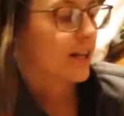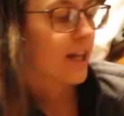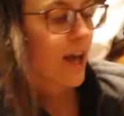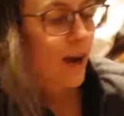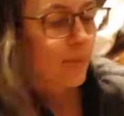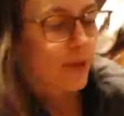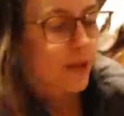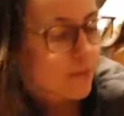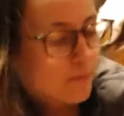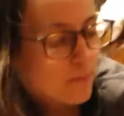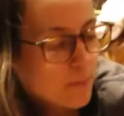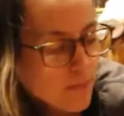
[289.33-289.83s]
a
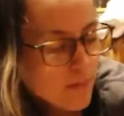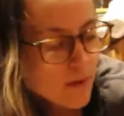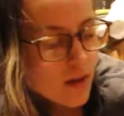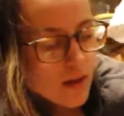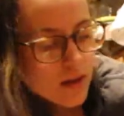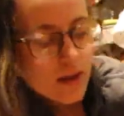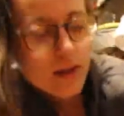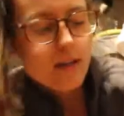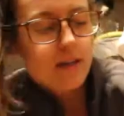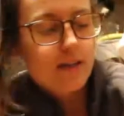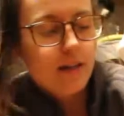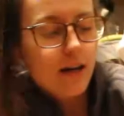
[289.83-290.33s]
cabinet
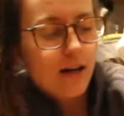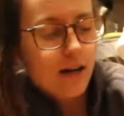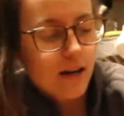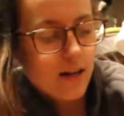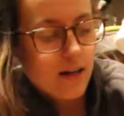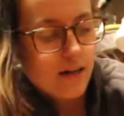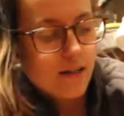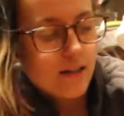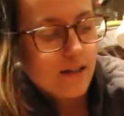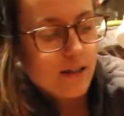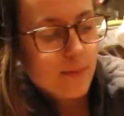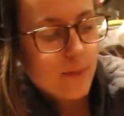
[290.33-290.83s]
and
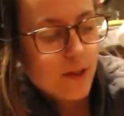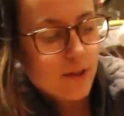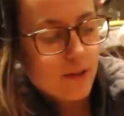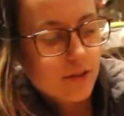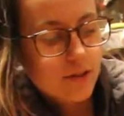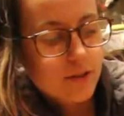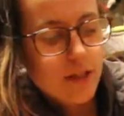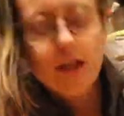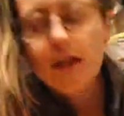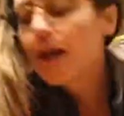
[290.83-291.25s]
I spilled